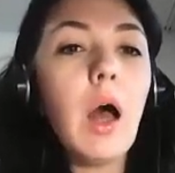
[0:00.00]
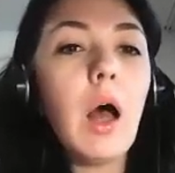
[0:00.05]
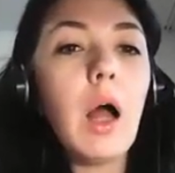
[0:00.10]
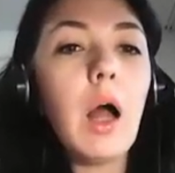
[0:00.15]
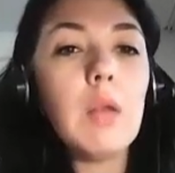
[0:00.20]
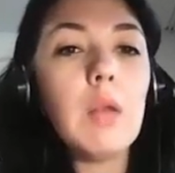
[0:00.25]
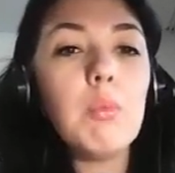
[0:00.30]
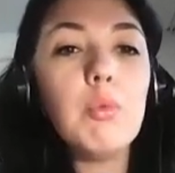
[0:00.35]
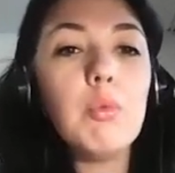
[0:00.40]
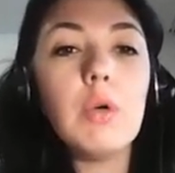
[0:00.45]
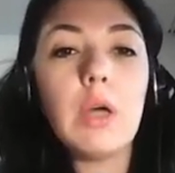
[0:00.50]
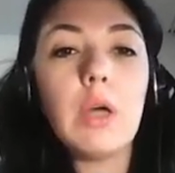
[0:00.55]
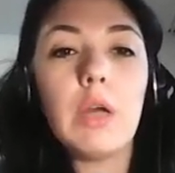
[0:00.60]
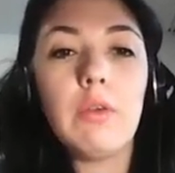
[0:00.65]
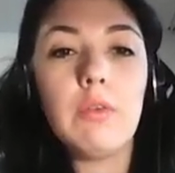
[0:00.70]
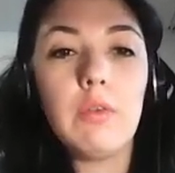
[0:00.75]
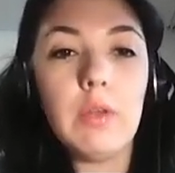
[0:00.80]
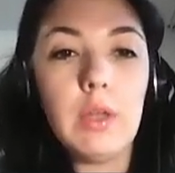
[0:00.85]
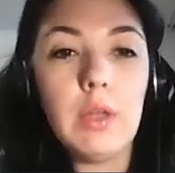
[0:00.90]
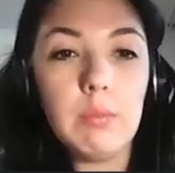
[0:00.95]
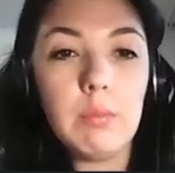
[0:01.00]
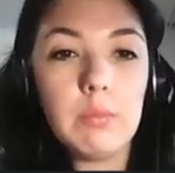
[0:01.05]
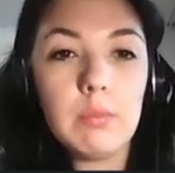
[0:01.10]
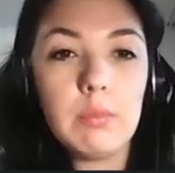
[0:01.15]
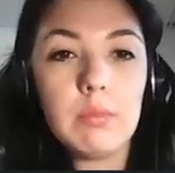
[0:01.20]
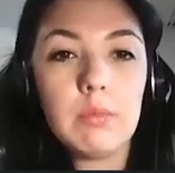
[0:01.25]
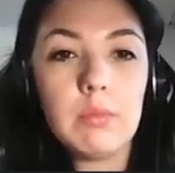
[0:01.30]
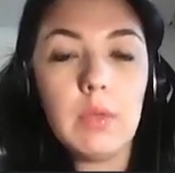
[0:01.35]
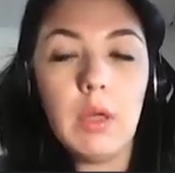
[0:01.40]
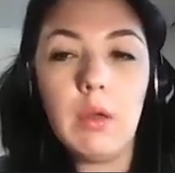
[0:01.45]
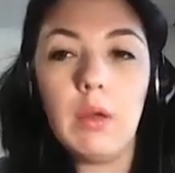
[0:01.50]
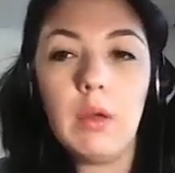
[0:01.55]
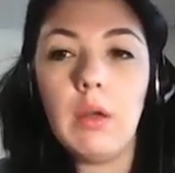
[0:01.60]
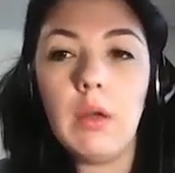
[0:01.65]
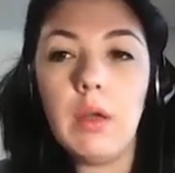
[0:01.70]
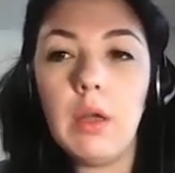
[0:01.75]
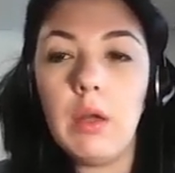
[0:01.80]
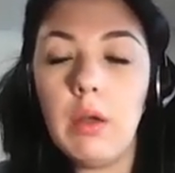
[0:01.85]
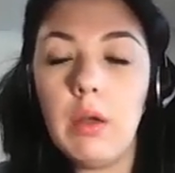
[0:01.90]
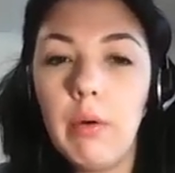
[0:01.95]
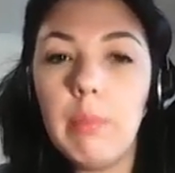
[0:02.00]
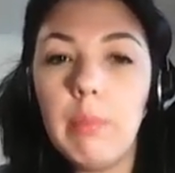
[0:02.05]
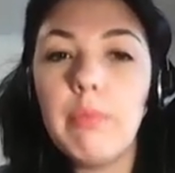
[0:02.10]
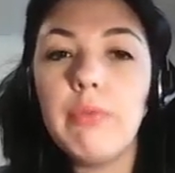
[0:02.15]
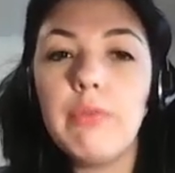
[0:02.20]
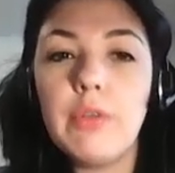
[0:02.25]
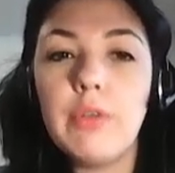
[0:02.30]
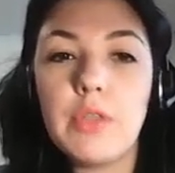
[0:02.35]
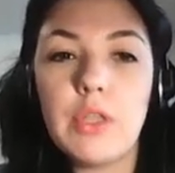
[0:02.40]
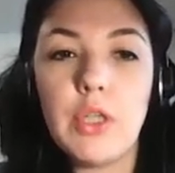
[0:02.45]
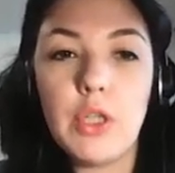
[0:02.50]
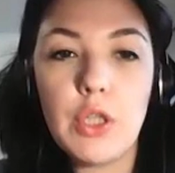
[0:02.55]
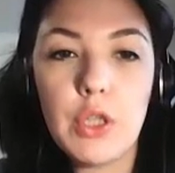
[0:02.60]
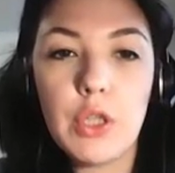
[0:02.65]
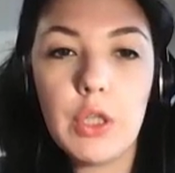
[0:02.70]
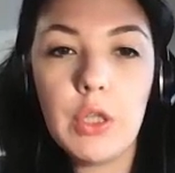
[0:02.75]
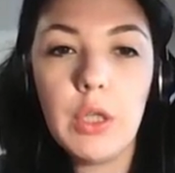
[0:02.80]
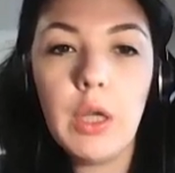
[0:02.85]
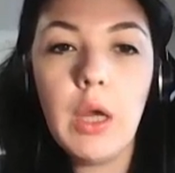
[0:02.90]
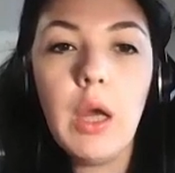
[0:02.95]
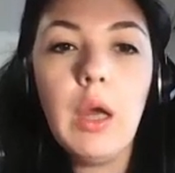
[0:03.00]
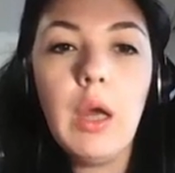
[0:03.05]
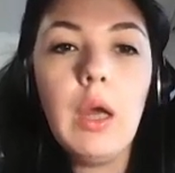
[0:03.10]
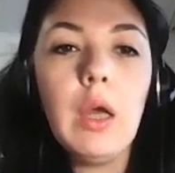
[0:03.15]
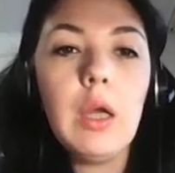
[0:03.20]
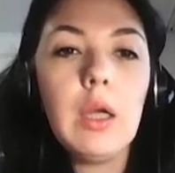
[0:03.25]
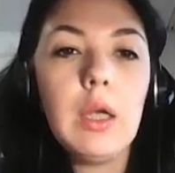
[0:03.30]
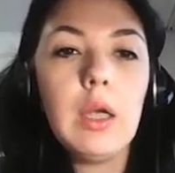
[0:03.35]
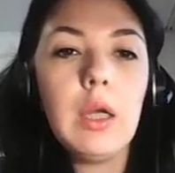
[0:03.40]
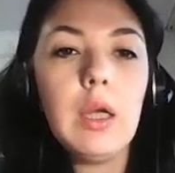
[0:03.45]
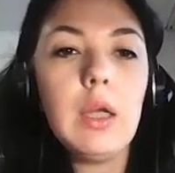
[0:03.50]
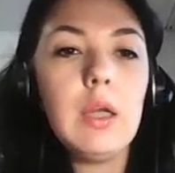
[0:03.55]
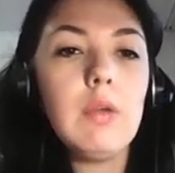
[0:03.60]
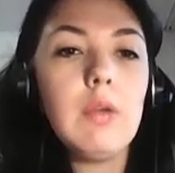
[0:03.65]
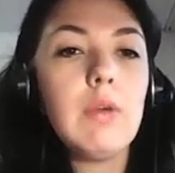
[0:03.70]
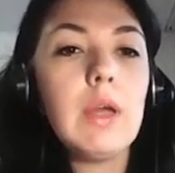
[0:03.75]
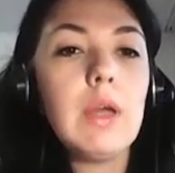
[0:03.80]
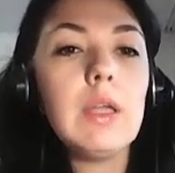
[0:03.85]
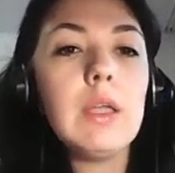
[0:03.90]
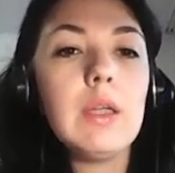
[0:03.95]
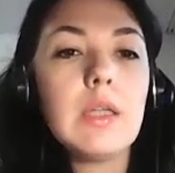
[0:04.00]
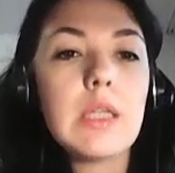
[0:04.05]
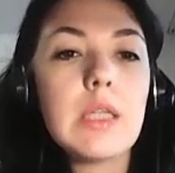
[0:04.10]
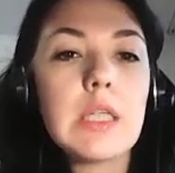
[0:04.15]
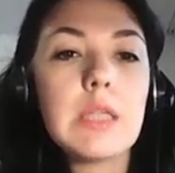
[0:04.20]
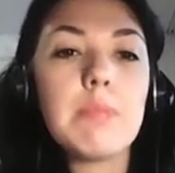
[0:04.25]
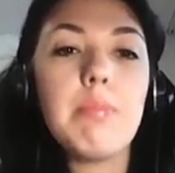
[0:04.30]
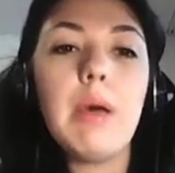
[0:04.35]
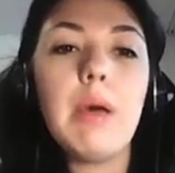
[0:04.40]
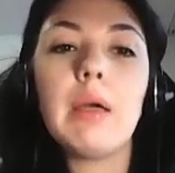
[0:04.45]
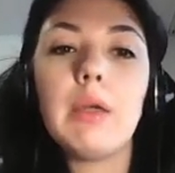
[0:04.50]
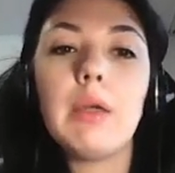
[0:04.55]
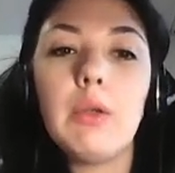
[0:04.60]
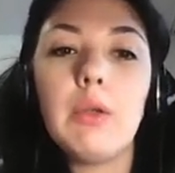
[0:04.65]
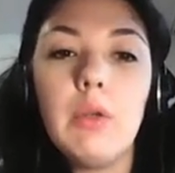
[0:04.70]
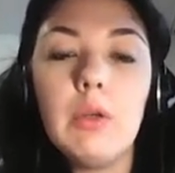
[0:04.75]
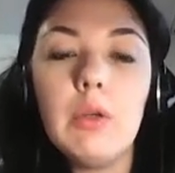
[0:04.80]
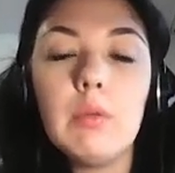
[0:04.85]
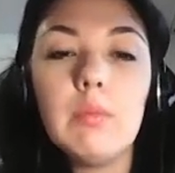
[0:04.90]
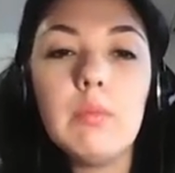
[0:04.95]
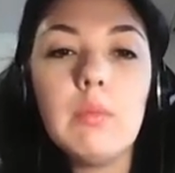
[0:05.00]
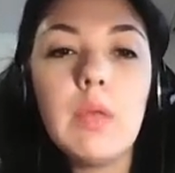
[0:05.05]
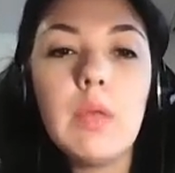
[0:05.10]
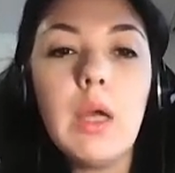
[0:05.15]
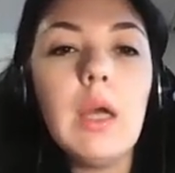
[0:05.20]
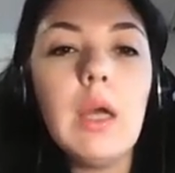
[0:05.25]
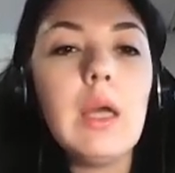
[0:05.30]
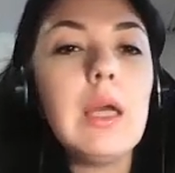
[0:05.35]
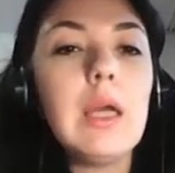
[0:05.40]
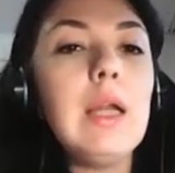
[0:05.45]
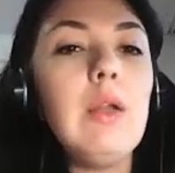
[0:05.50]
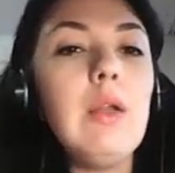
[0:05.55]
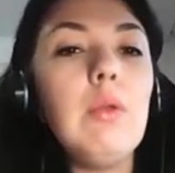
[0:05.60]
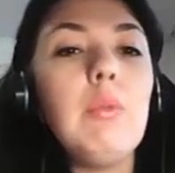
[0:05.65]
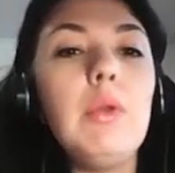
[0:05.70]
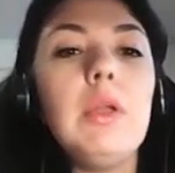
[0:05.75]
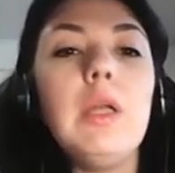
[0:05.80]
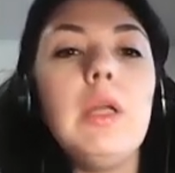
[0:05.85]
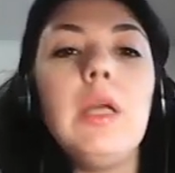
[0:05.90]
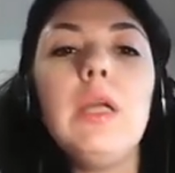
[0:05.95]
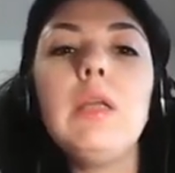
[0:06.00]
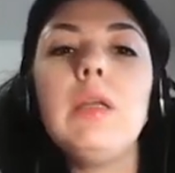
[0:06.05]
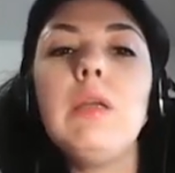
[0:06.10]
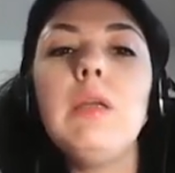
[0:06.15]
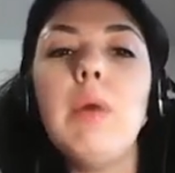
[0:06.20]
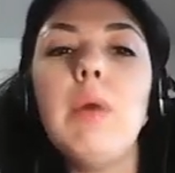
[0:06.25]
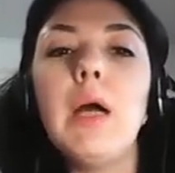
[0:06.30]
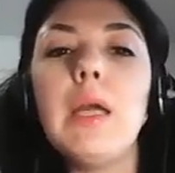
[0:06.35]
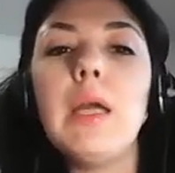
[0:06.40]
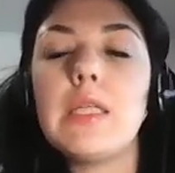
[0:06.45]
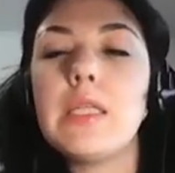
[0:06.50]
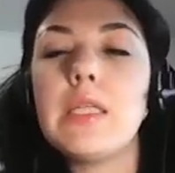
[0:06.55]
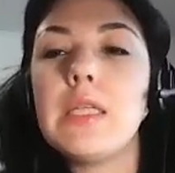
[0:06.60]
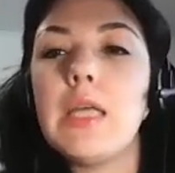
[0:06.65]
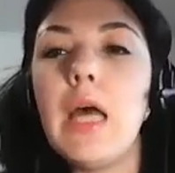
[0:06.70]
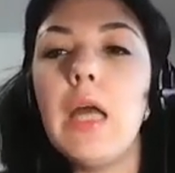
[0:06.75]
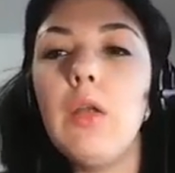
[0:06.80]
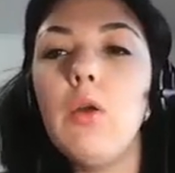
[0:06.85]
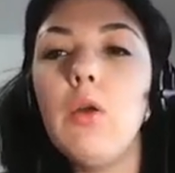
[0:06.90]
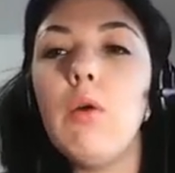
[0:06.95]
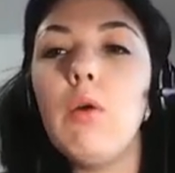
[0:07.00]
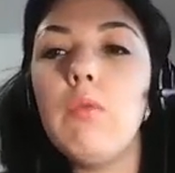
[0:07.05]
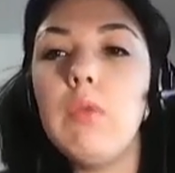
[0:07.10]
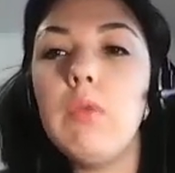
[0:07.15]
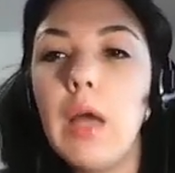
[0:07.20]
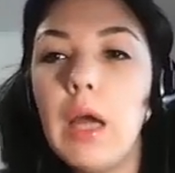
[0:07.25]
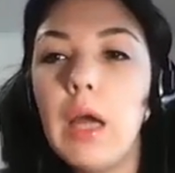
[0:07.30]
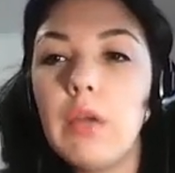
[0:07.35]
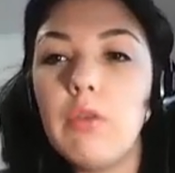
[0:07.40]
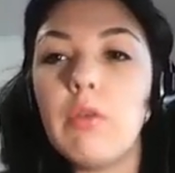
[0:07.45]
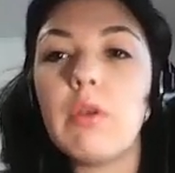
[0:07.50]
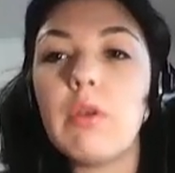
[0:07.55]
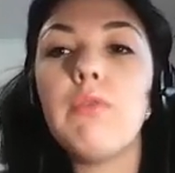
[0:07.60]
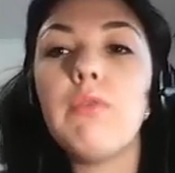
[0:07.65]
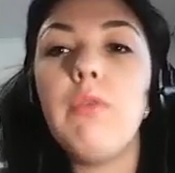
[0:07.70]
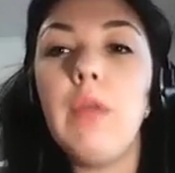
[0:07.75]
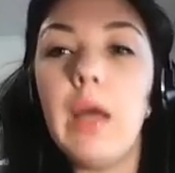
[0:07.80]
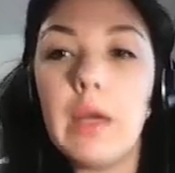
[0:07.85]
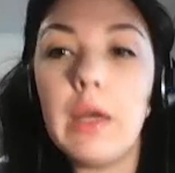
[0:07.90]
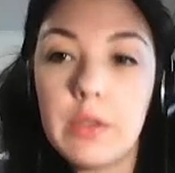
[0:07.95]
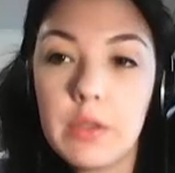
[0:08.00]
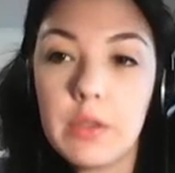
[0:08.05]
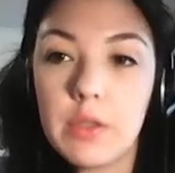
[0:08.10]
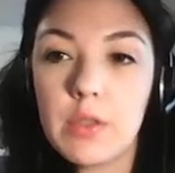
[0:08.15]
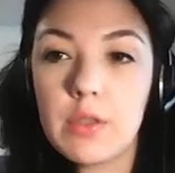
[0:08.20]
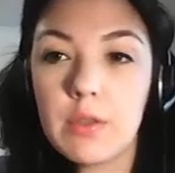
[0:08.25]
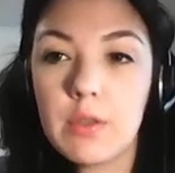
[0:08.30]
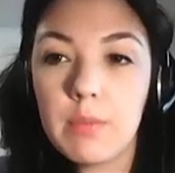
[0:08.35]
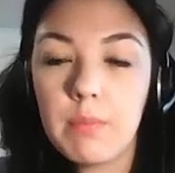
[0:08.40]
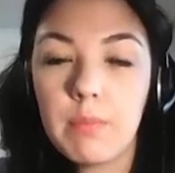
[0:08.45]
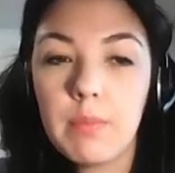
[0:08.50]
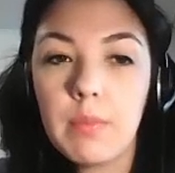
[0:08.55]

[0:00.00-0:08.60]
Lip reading: Al-Buqasim, a Arab physician, he invented speculum illuminated by a set of light reflectors.